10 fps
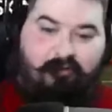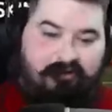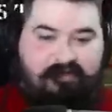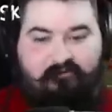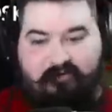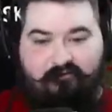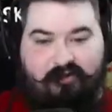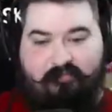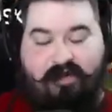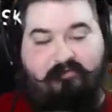But it's definitely
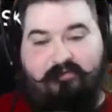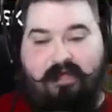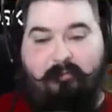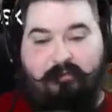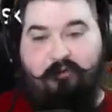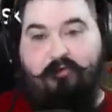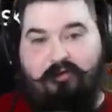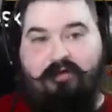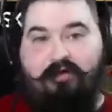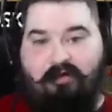really bad for that
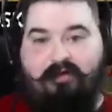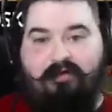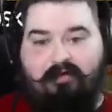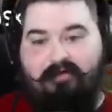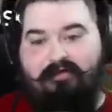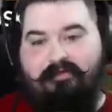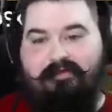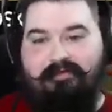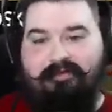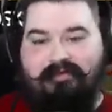pure uh,
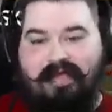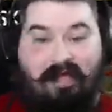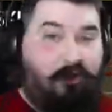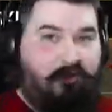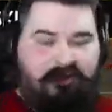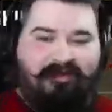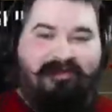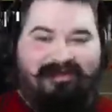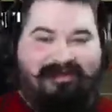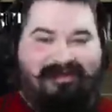
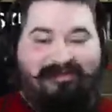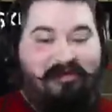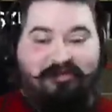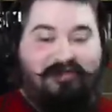AoE.